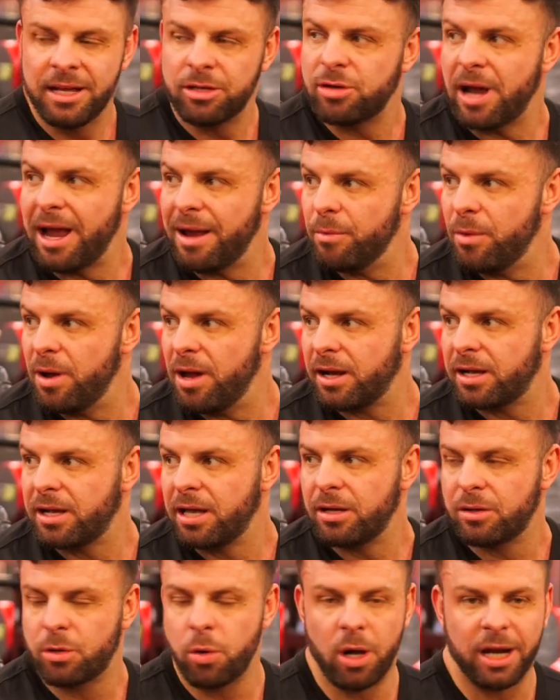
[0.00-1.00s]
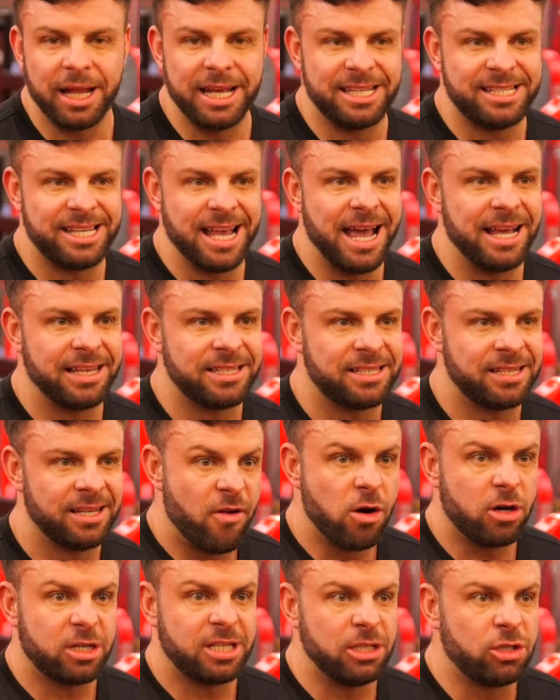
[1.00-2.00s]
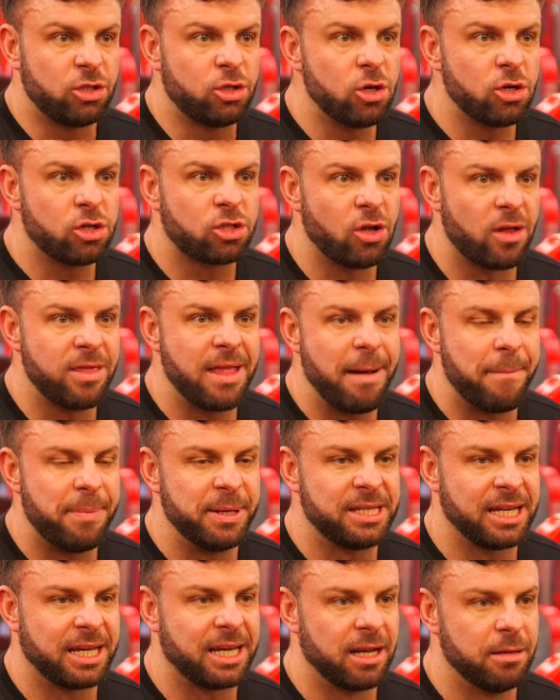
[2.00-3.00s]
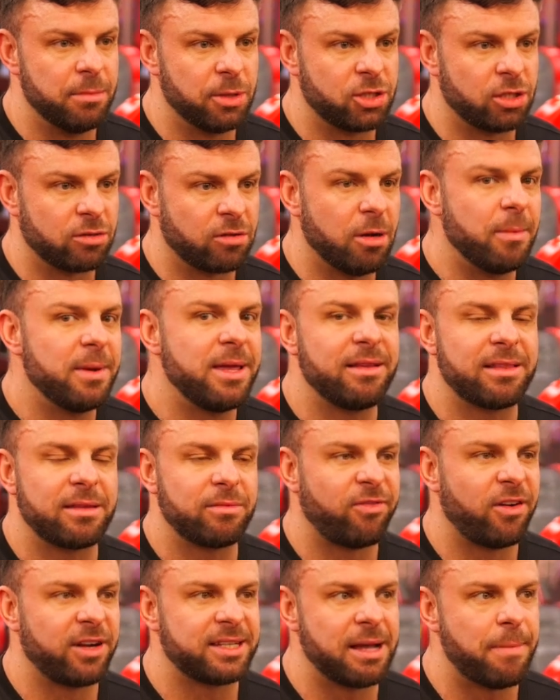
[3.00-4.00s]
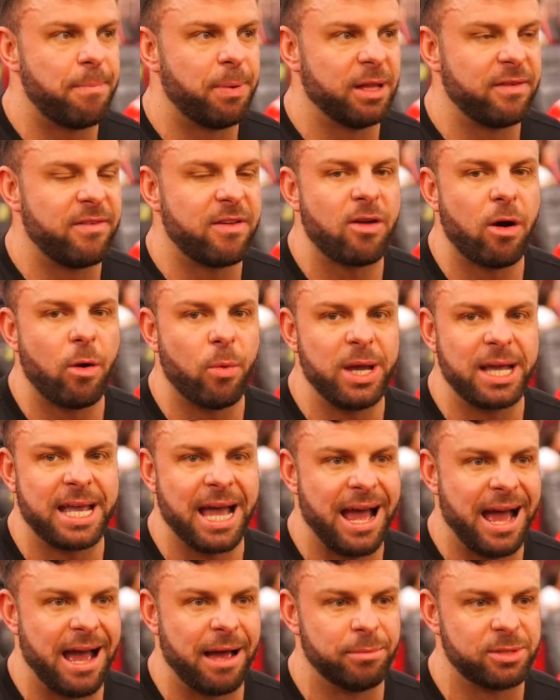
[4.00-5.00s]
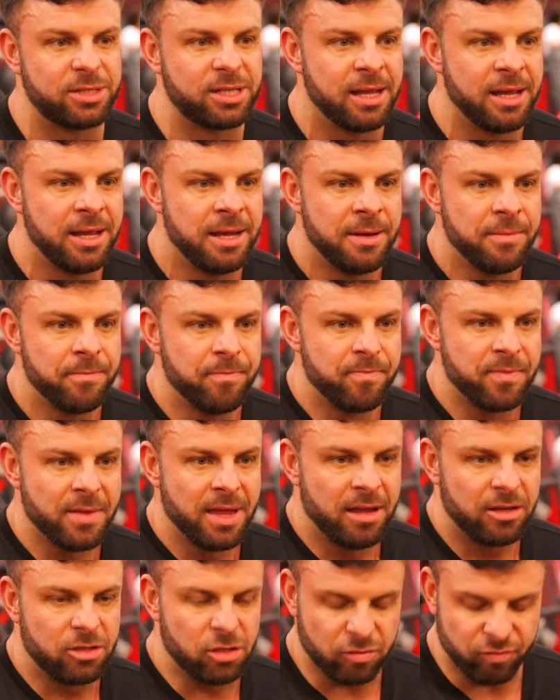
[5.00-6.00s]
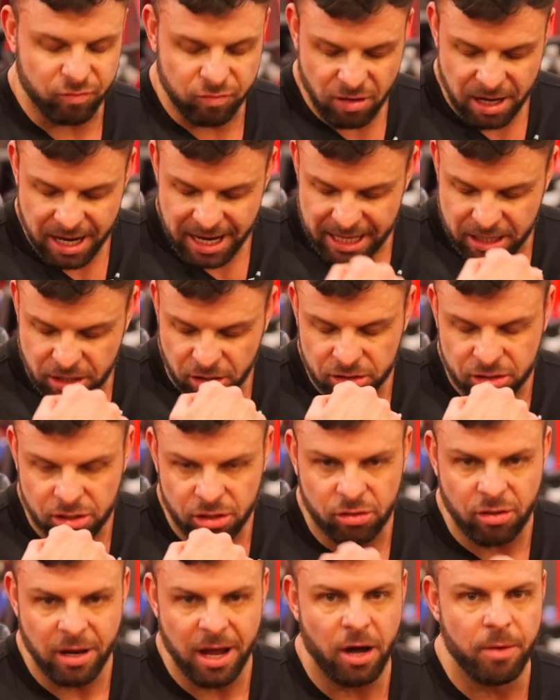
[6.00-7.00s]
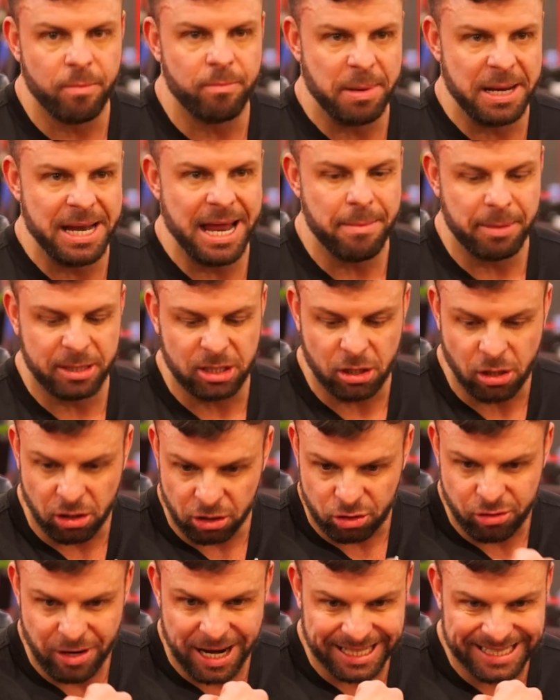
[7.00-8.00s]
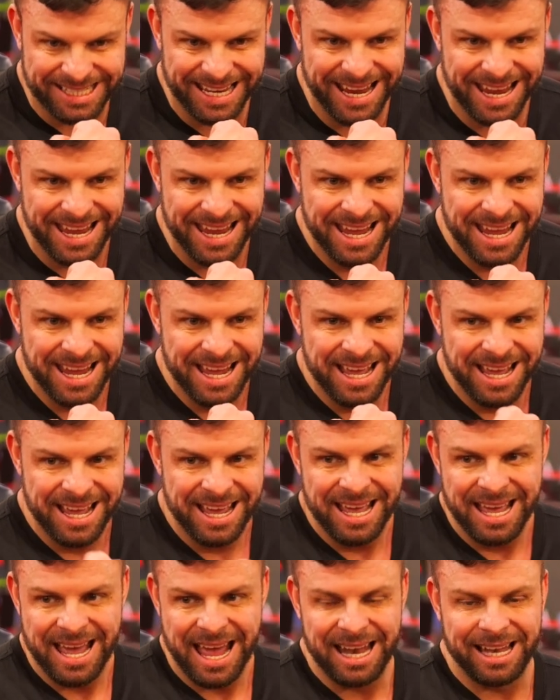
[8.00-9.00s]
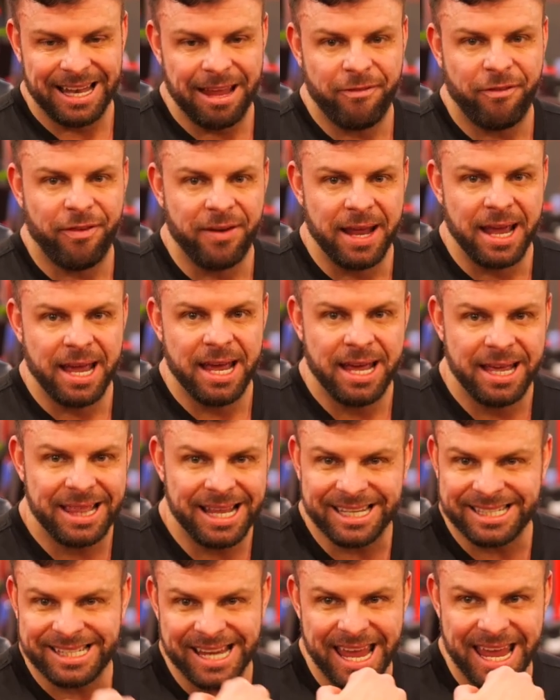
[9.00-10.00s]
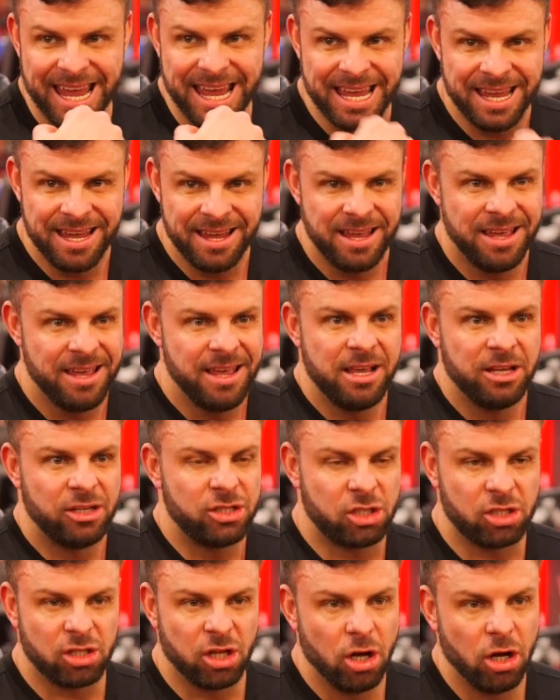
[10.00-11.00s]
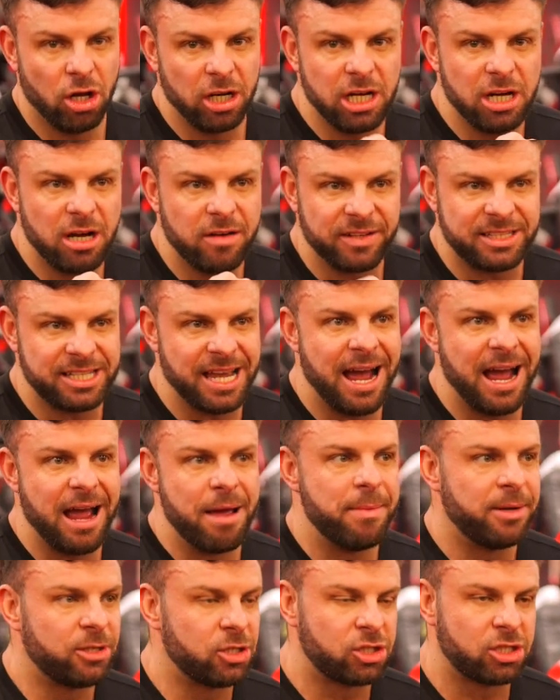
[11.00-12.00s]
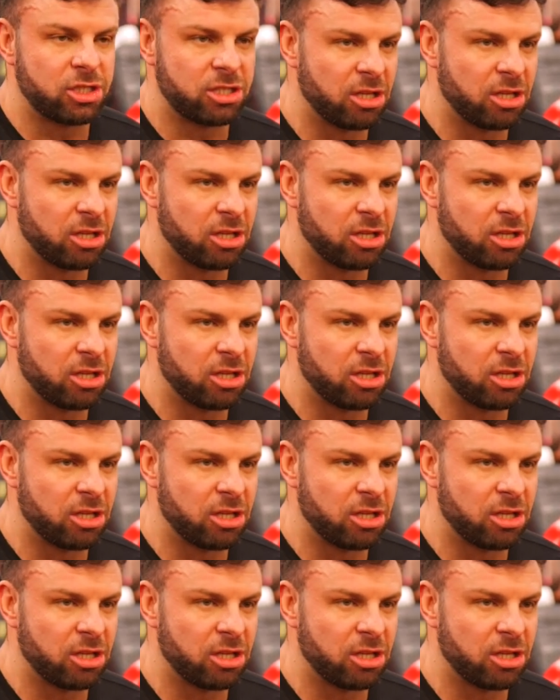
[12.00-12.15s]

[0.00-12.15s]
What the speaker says: Try and work quality sets, focusing just on that particular muscle group. For example, if you've got weak arms, just really concentrate on being able to contract it and lengthen it. That's it. Slowly over time, just